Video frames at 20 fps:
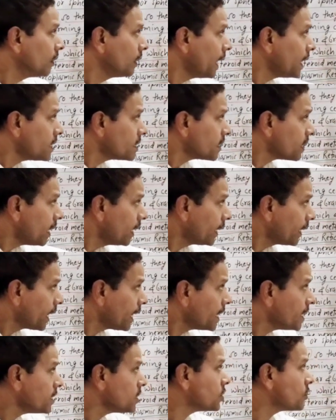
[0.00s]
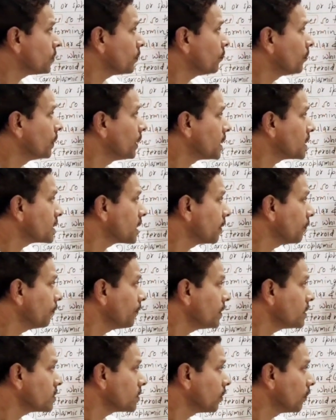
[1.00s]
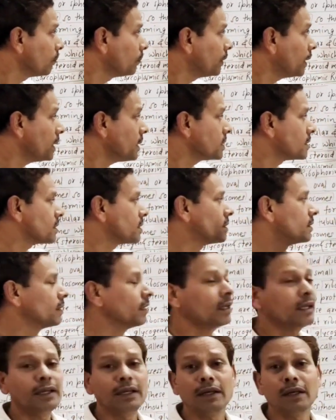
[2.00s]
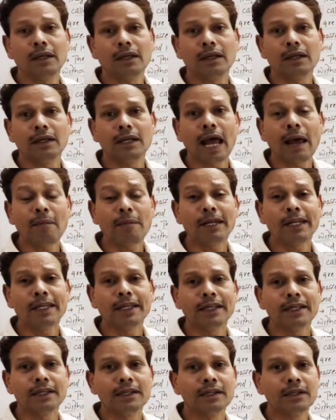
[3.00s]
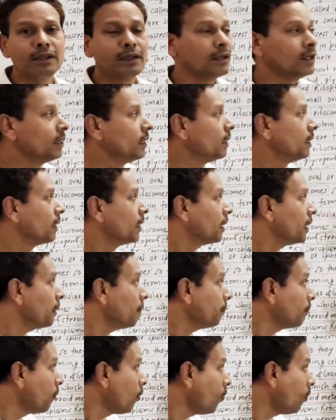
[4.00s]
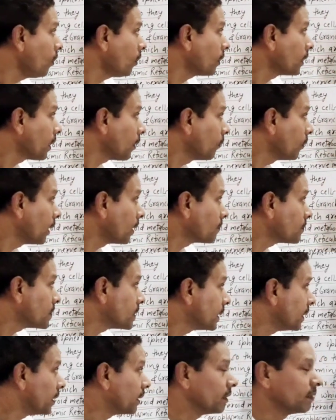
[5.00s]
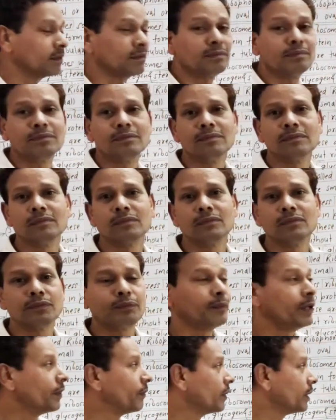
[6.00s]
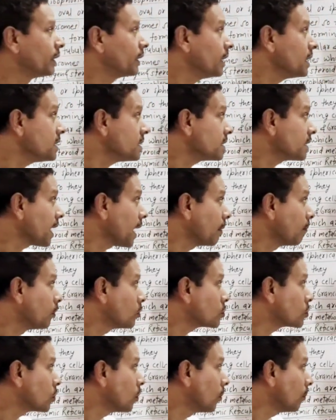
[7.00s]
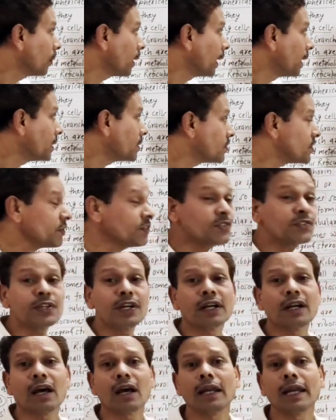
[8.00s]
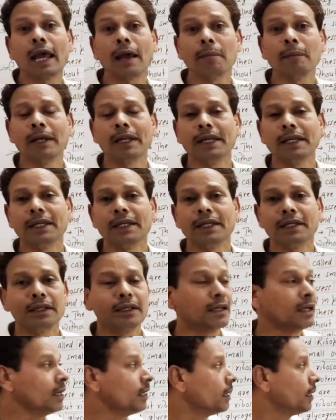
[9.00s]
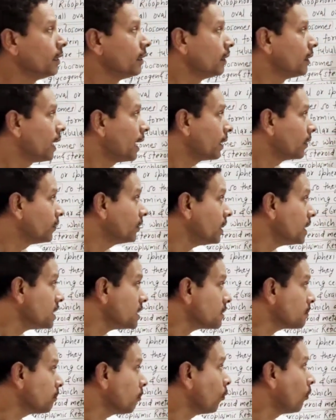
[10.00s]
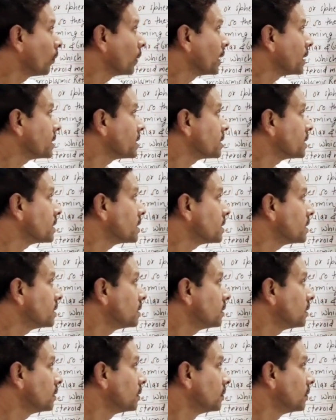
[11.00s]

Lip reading: gets attached with the surface of this lamellae. A pore develops here between this ribosome and cisterna lamellae. And this pore is,